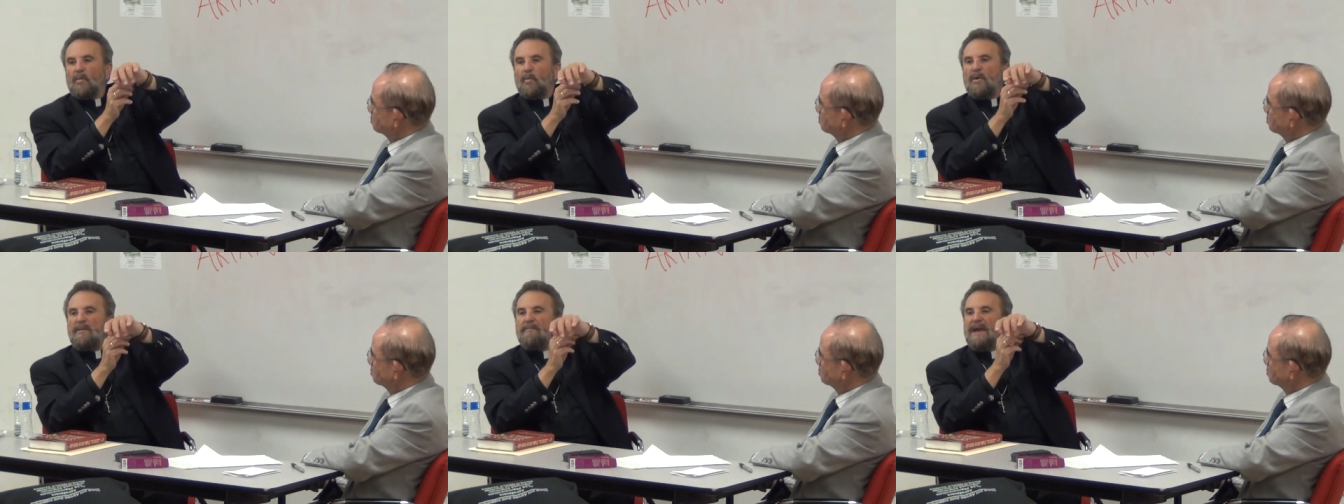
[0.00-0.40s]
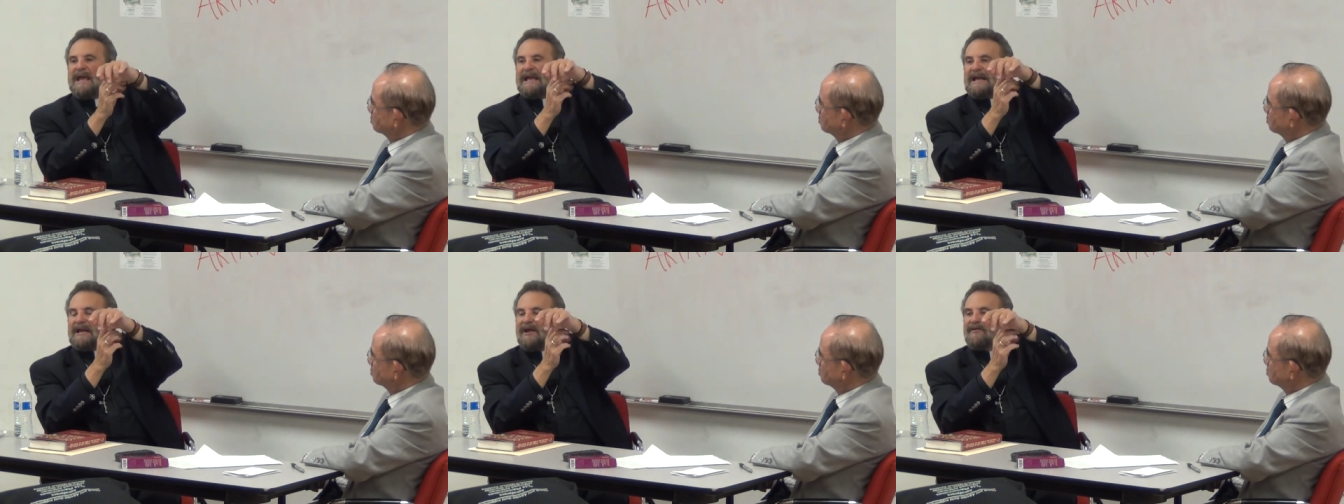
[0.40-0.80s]
We
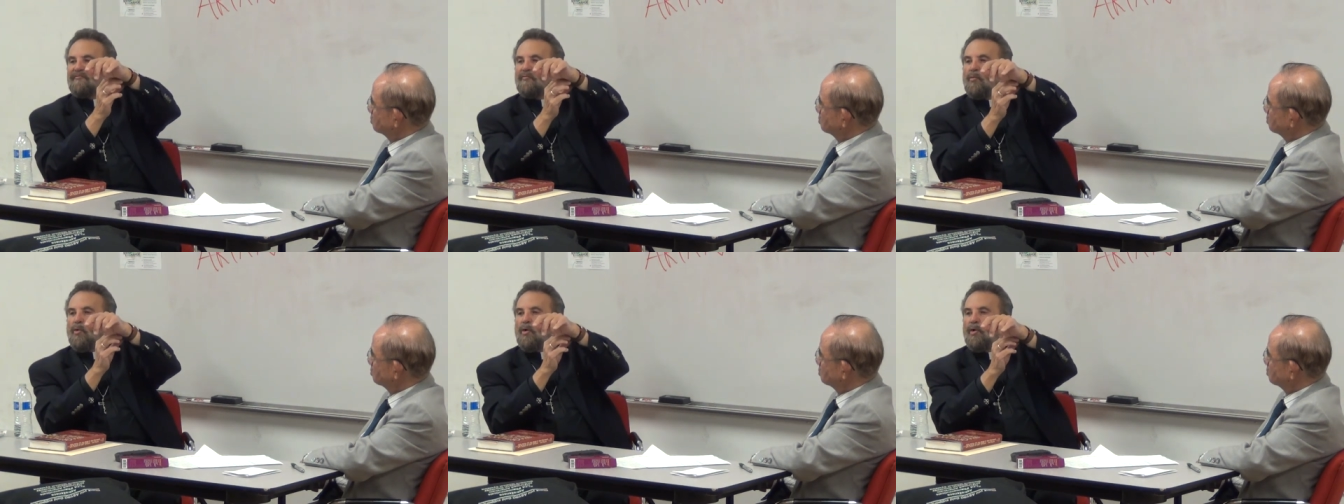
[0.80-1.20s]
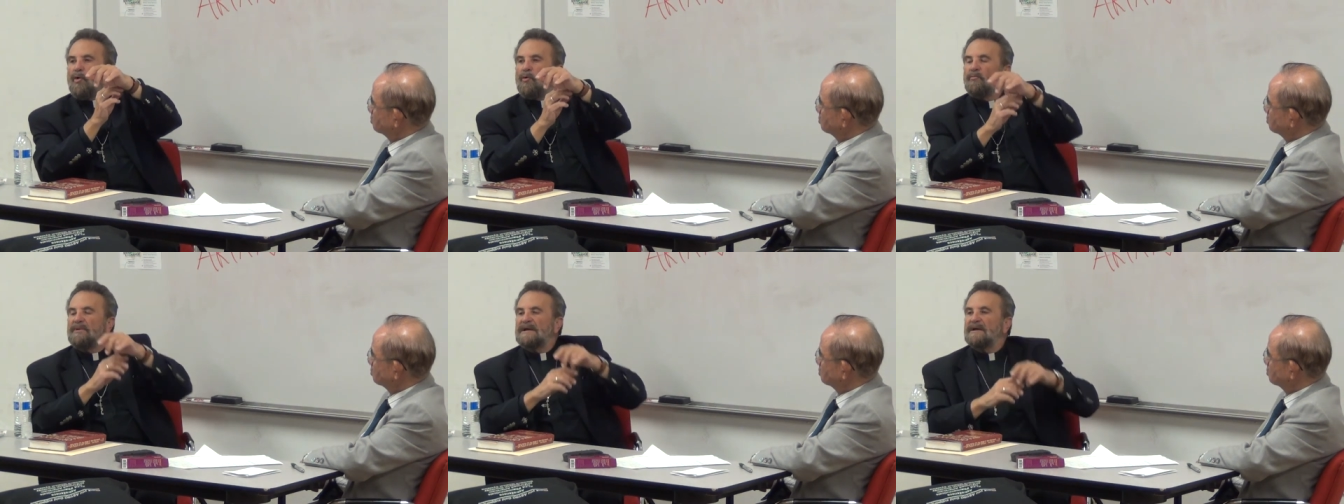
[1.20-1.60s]
make it out of
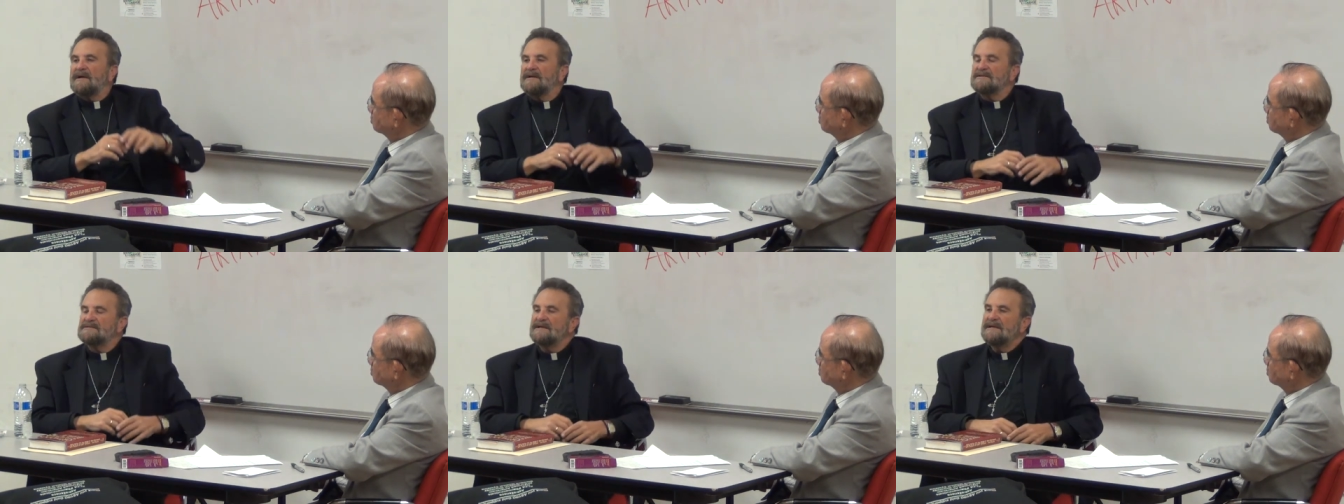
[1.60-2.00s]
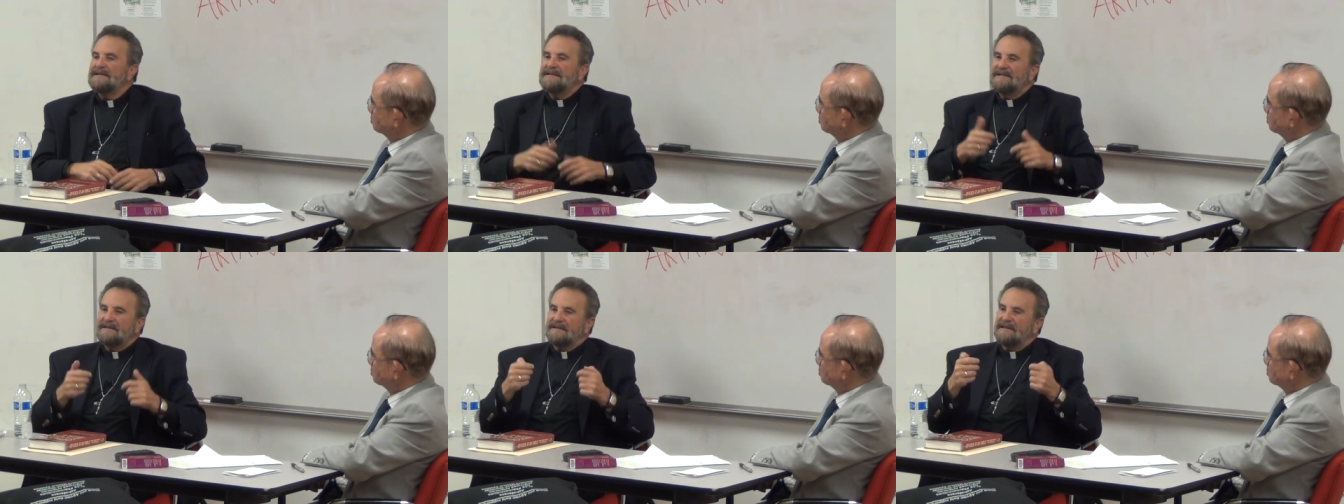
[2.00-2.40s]
wool because
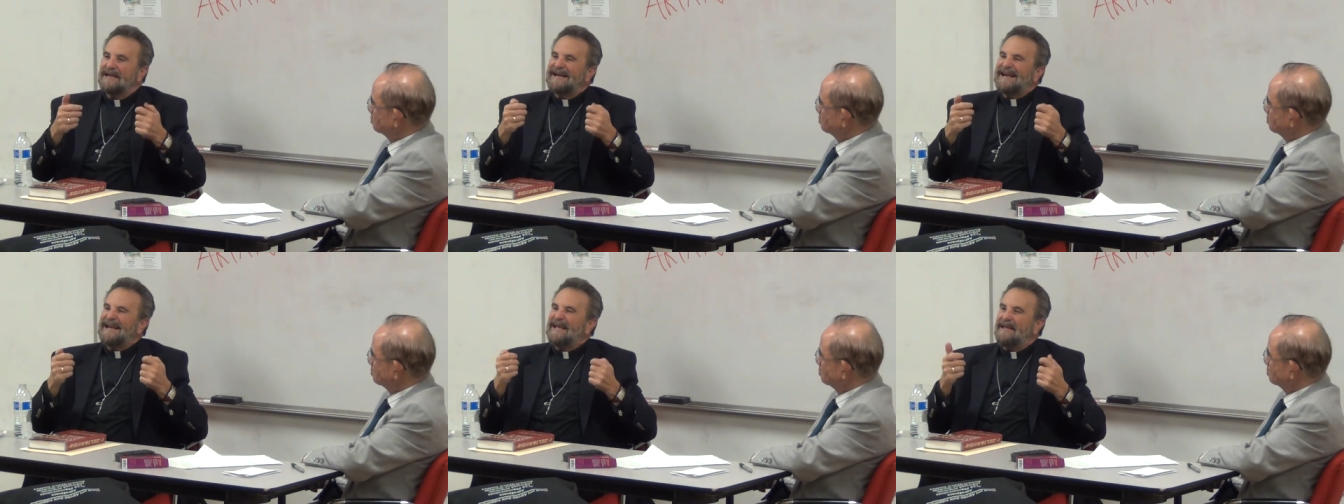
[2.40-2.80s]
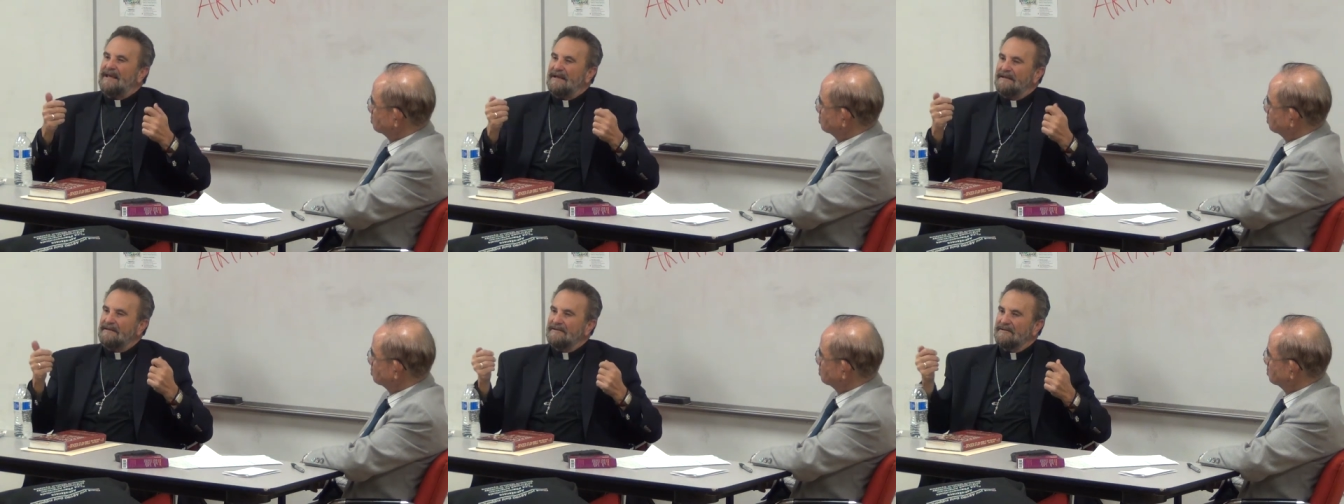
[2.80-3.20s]
the
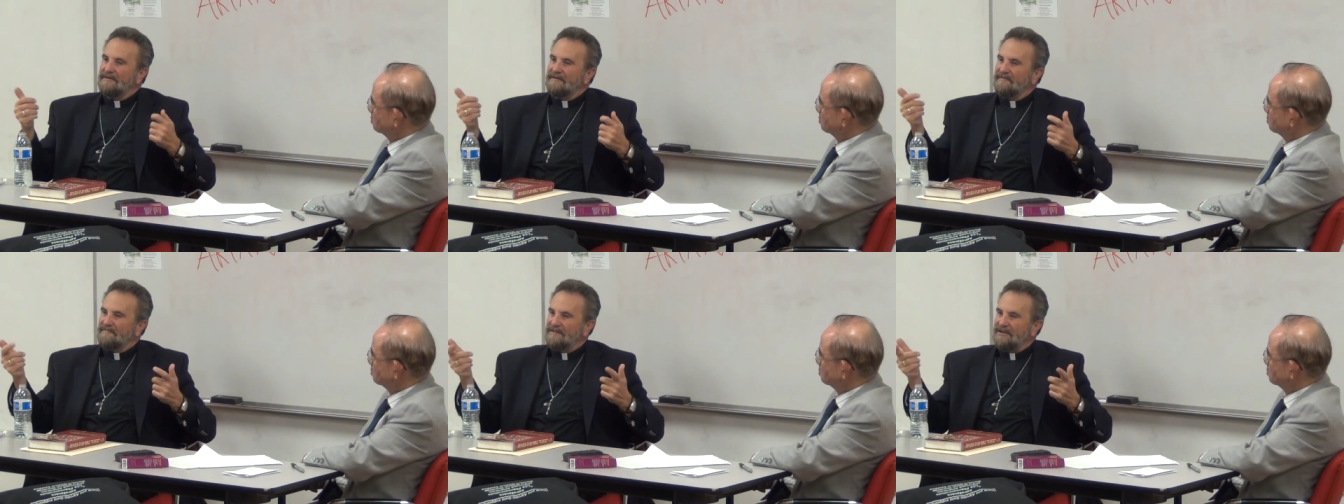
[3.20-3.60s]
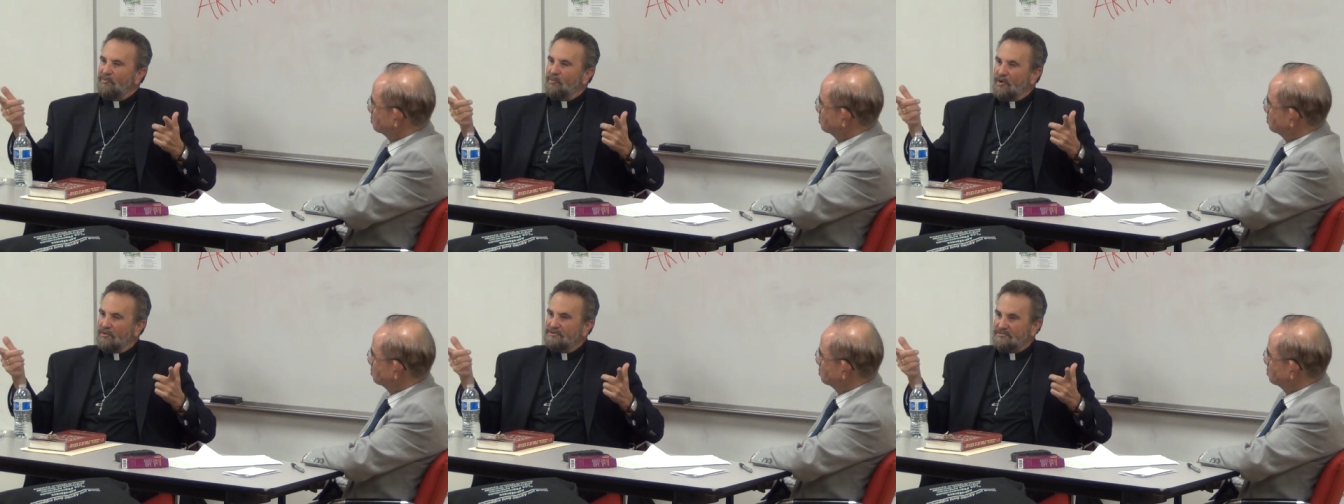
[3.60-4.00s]
clicking of the
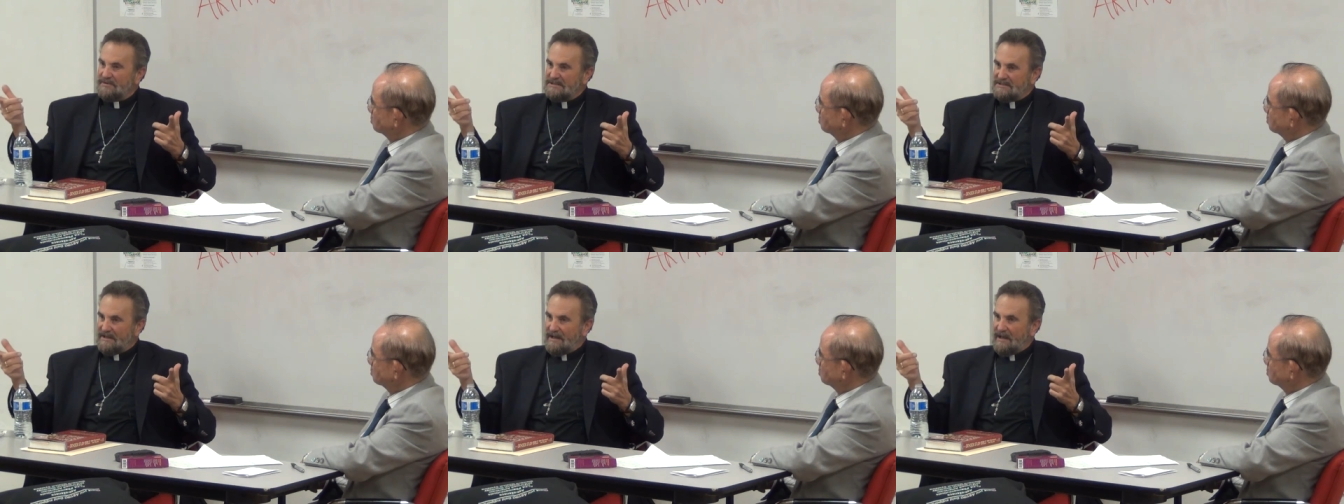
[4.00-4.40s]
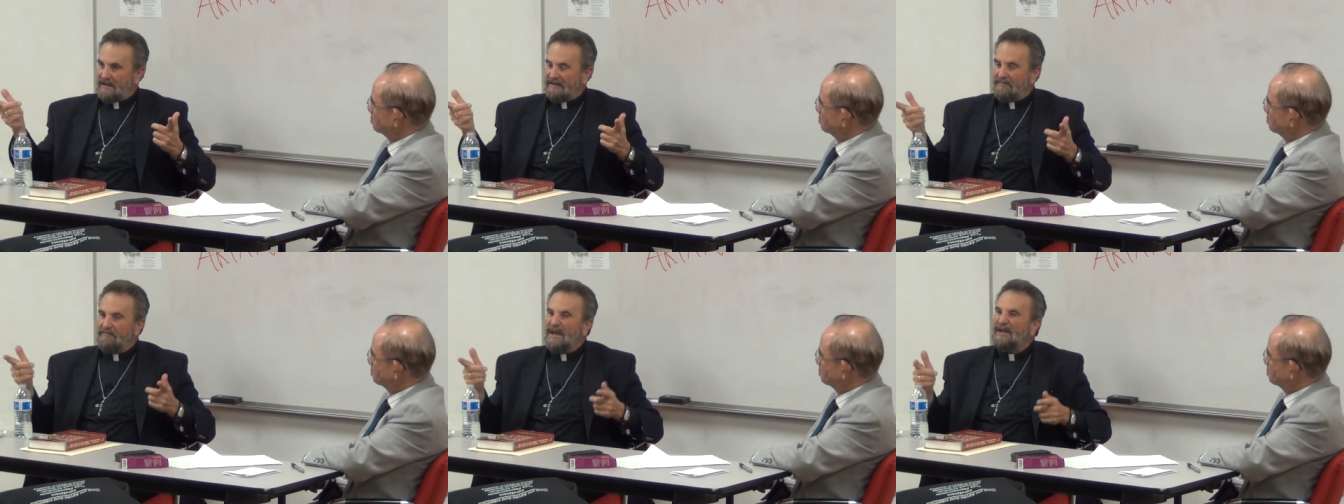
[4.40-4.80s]
rosaries, the
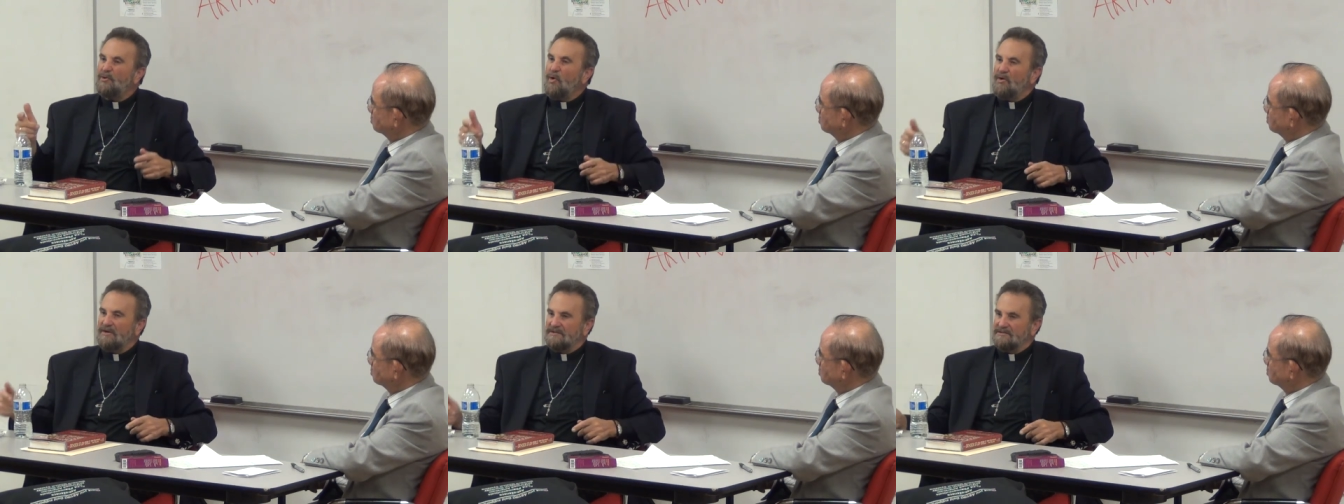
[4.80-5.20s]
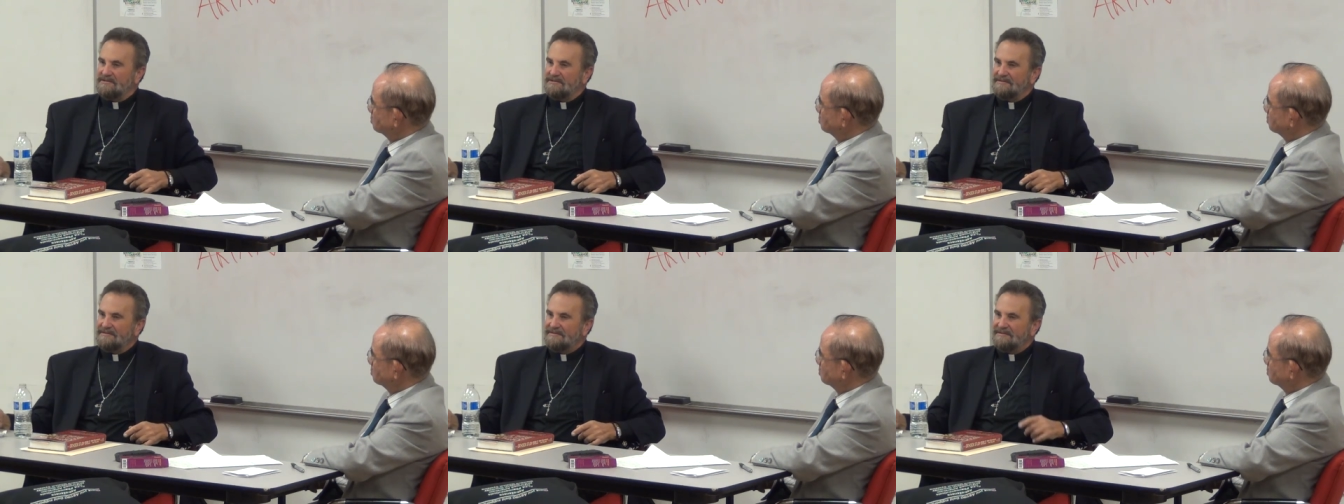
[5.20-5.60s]
Catholic, make noise.